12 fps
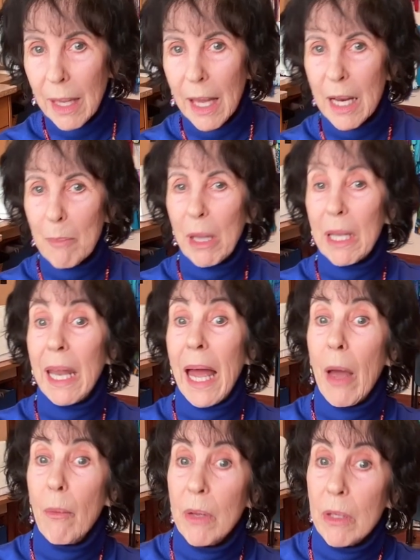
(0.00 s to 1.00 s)
and I'm
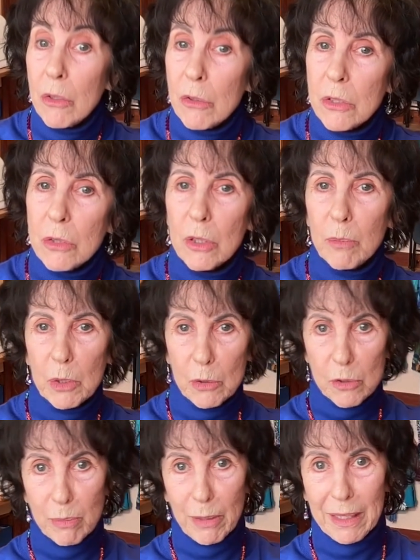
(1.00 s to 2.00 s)
allowing you to
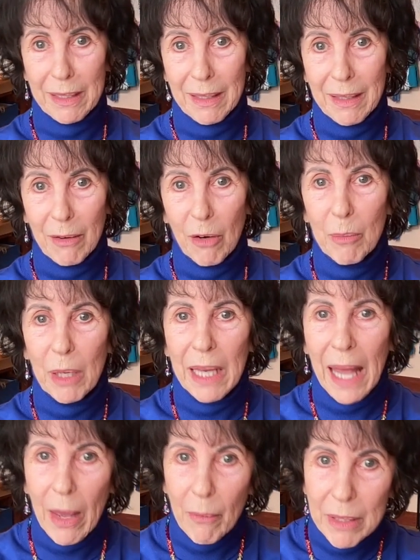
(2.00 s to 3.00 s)
abuse me, or I'm
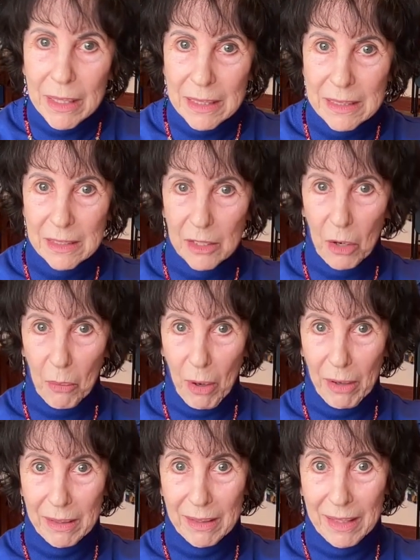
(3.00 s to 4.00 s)
allowing this to go
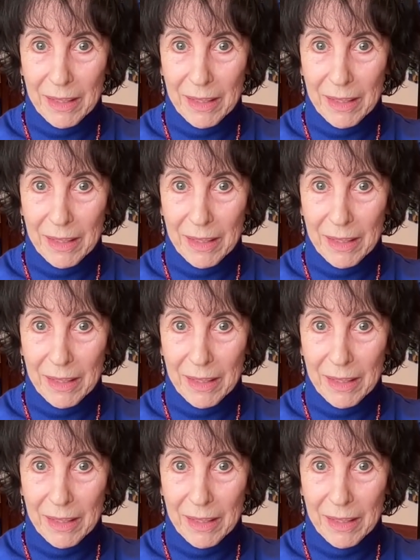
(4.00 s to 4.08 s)
on.